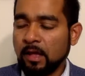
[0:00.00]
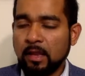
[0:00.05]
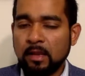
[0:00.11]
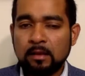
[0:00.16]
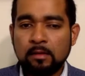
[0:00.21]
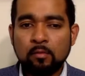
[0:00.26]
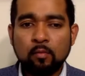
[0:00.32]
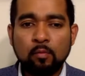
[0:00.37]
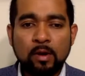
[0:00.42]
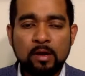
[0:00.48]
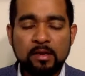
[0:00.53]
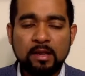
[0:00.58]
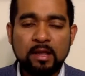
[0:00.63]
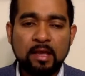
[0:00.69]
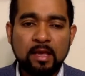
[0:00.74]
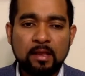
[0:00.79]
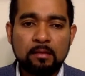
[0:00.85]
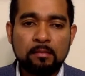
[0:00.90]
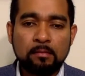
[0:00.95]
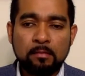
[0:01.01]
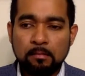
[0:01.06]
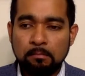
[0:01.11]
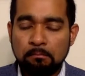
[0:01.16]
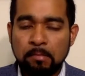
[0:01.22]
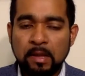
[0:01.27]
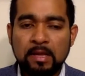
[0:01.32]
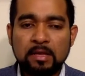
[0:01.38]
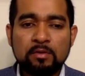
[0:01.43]
and what can
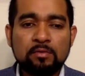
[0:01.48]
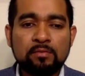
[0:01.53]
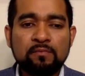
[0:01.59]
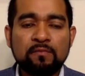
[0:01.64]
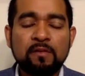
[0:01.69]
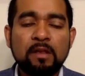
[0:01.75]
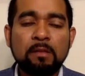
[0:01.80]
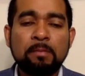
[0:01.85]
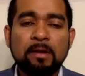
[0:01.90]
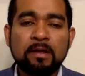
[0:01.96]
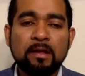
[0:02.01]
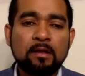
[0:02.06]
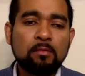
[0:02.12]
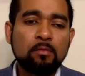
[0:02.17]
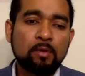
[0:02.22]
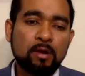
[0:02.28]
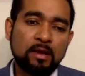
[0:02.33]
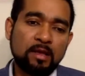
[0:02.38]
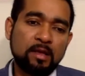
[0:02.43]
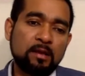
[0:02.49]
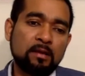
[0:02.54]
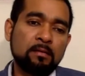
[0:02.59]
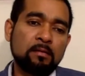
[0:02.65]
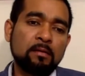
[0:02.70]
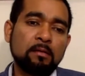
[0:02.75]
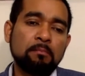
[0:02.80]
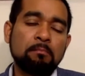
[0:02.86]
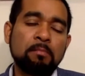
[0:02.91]
make you feel better, what
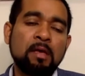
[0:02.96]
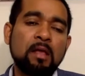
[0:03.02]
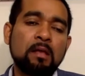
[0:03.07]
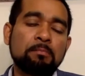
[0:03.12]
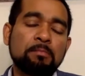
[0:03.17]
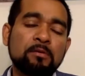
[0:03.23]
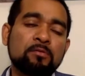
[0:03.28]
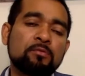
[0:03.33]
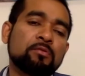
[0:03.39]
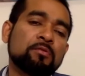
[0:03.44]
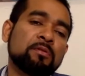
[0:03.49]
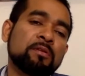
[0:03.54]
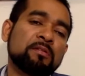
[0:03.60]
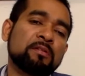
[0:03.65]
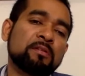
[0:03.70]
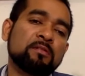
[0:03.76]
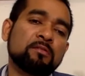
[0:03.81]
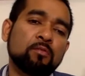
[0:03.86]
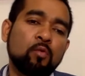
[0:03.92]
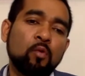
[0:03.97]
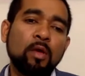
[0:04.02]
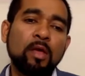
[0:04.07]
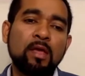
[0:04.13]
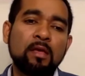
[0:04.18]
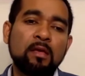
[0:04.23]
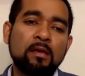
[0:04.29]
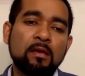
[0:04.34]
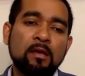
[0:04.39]
can help you to disease
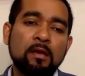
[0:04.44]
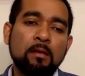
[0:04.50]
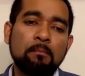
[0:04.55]
away.